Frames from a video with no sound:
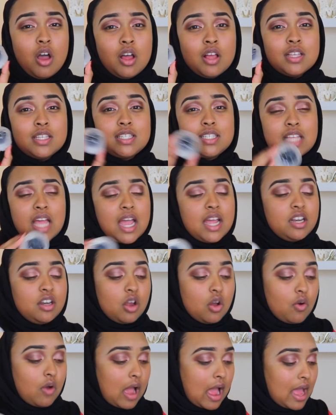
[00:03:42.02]
Side
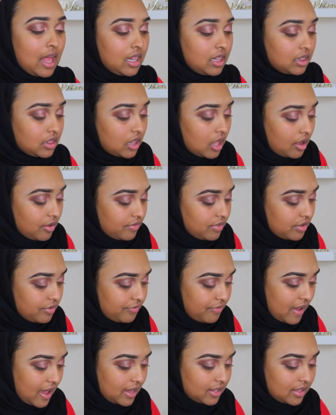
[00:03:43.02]
note, I love the
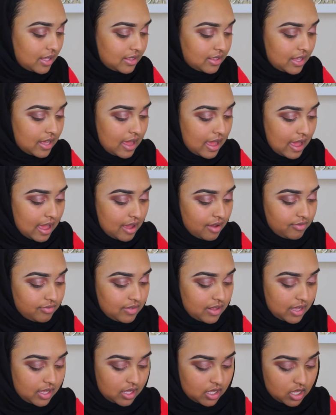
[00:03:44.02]
fact that they have
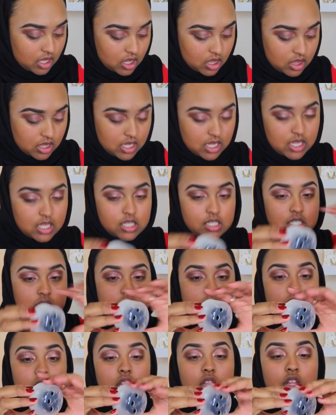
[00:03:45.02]
like these
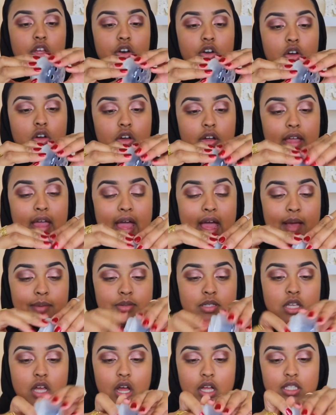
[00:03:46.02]
little
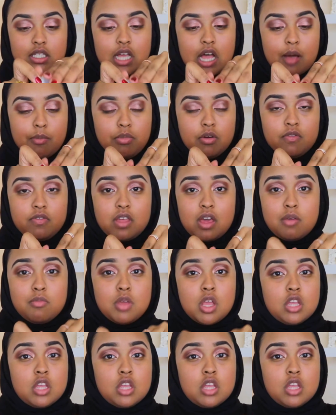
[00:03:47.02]
caps on top of them.